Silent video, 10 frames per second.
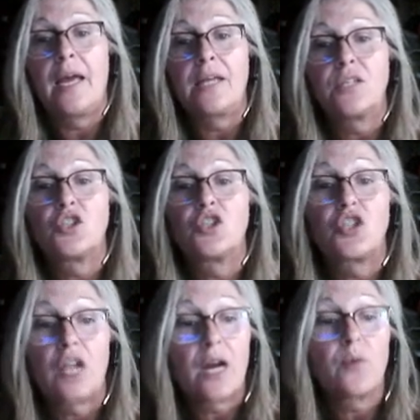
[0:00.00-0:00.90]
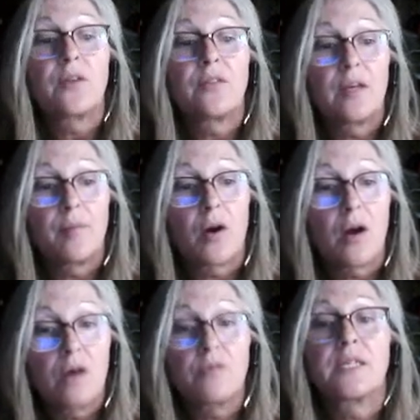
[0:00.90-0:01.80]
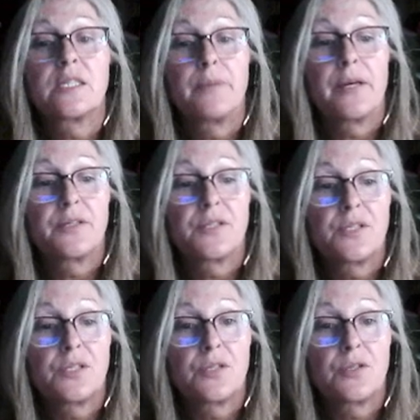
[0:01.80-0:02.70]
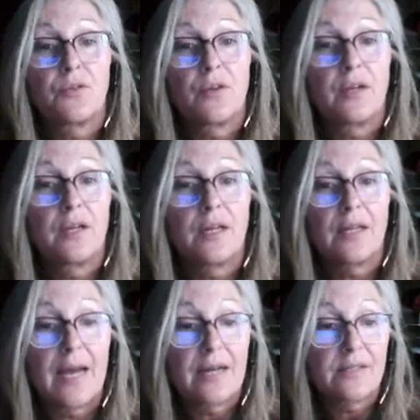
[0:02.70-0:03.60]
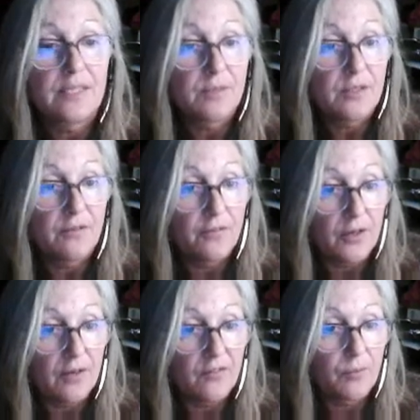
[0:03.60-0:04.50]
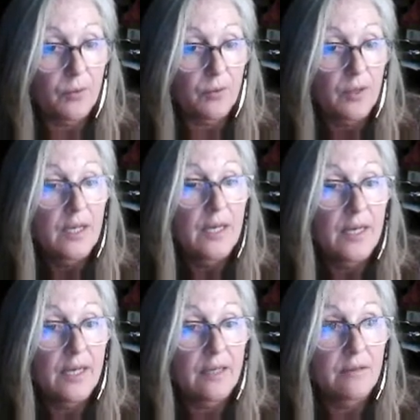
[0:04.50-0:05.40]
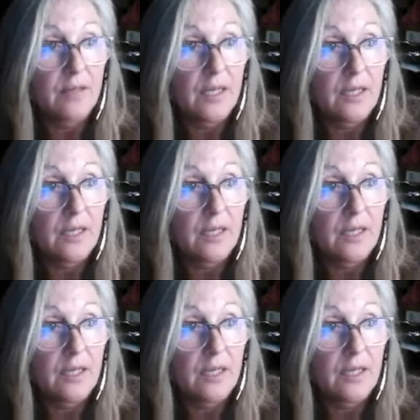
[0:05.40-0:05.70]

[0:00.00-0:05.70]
share with them our own experiences so that it allows them to feel comfortable in